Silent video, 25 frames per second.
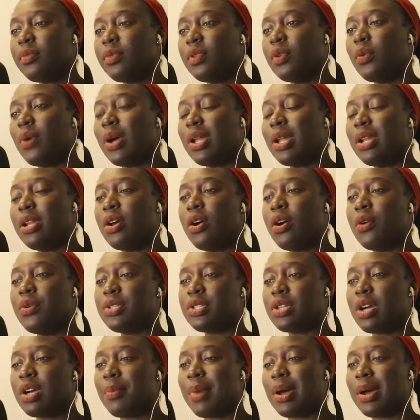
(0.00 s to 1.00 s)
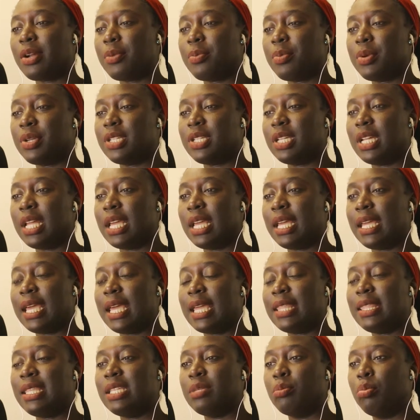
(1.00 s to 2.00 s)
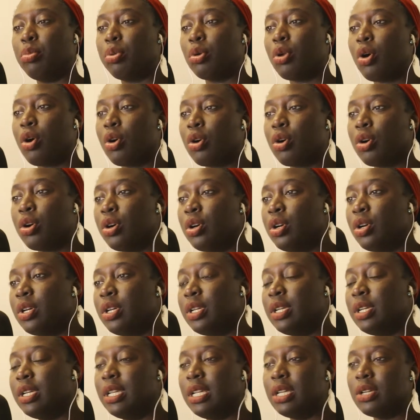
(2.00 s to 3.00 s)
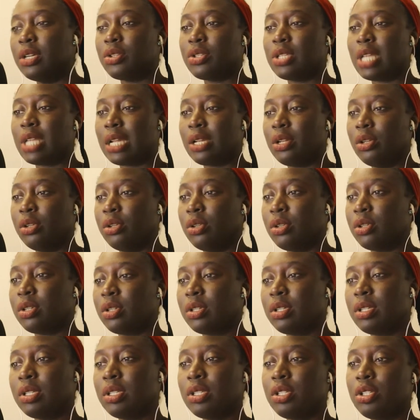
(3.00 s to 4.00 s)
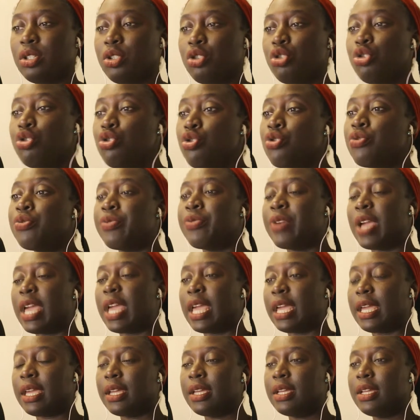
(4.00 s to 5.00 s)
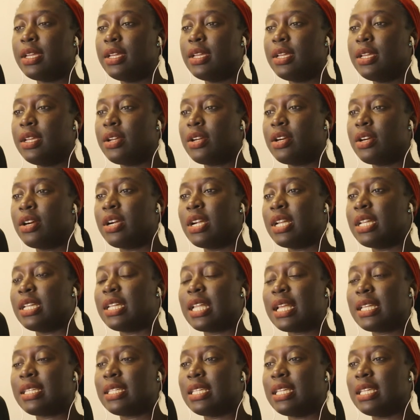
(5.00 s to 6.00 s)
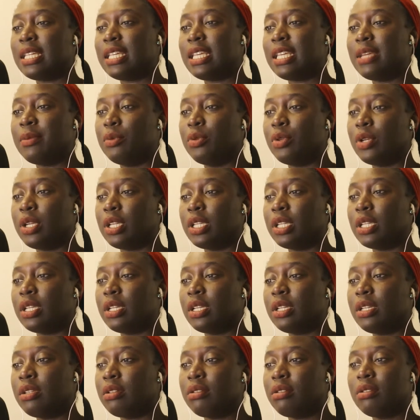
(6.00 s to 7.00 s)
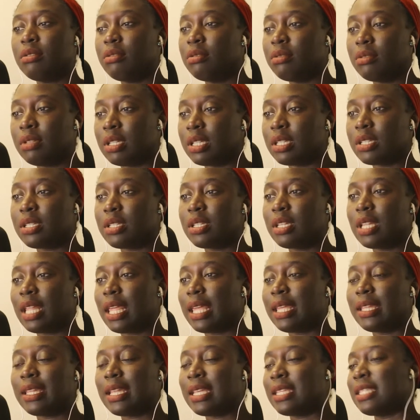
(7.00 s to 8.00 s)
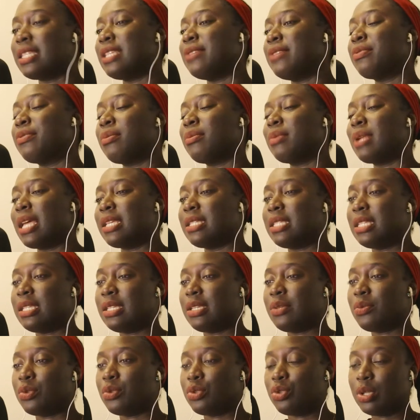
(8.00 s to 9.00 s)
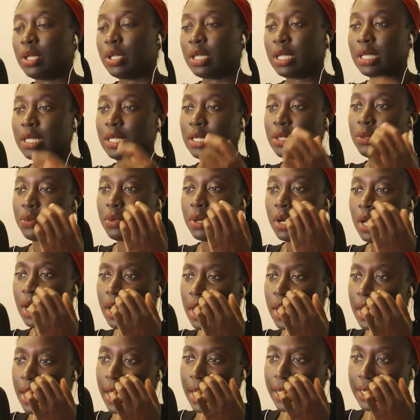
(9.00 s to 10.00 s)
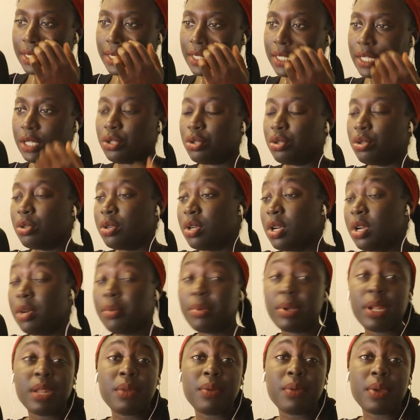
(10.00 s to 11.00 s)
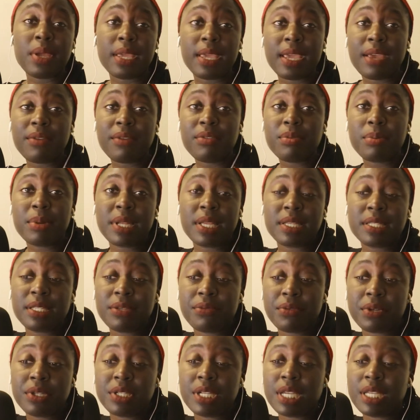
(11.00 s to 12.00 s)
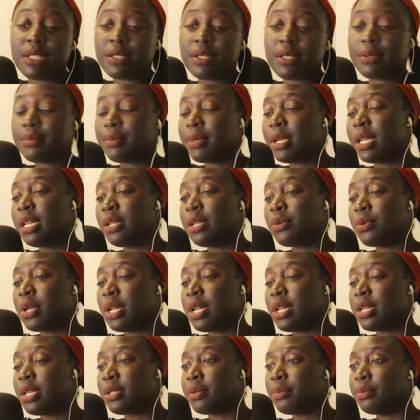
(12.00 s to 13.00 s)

Why do they always come out of prison and get these block nails that look too fake? Her and Destiny keep doing this. Like, Destiny from last season was doing this as well. And she too. But anyway, everybody has different tastes. It is what it is.